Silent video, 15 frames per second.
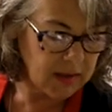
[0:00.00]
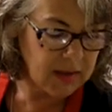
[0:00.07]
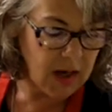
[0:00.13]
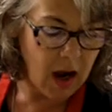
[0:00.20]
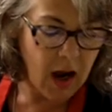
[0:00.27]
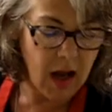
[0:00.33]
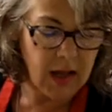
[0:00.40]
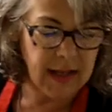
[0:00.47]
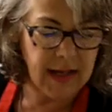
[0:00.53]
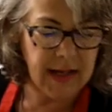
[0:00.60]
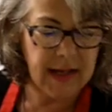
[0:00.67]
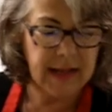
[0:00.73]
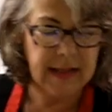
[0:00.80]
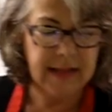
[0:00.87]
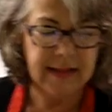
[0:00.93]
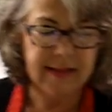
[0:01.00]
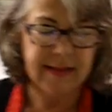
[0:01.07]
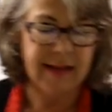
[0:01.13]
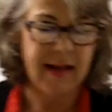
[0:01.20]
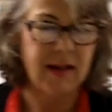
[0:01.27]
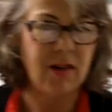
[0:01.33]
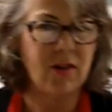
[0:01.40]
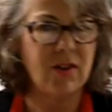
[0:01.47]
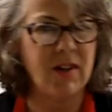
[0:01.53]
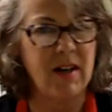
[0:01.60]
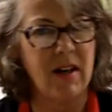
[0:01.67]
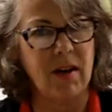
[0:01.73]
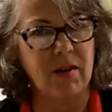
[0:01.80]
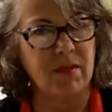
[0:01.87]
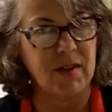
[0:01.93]
Garlic. I
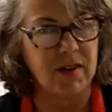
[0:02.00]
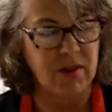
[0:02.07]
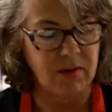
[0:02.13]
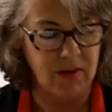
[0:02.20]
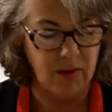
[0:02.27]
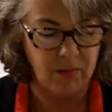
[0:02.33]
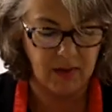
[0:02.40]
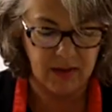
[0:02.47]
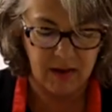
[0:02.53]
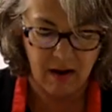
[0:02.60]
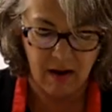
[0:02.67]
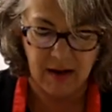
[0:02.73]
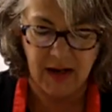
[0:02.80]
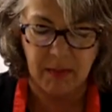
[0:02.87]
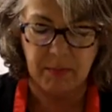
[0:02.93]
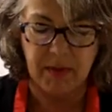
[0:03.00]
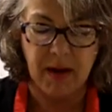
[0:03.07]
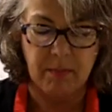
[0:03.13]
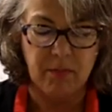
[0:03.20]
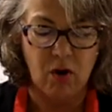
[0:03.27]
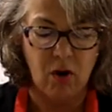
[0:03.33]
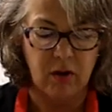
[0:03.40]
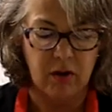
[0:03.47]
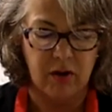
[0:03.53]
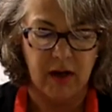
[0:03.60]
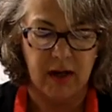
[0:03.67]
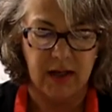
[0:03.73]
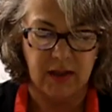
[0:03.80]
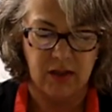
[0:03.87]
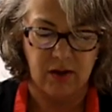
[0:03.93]
usually overdo it with garlic, but I'm not
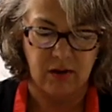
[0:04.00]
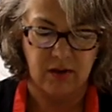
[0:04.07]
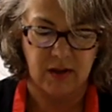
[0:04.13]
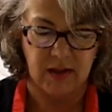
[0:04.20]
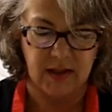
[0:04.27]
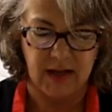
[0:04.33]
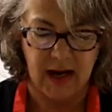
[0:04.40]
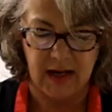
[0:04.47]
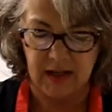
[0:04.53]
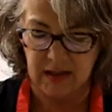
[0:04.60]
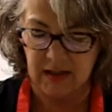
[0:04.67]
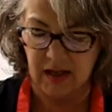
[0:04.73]
going to today because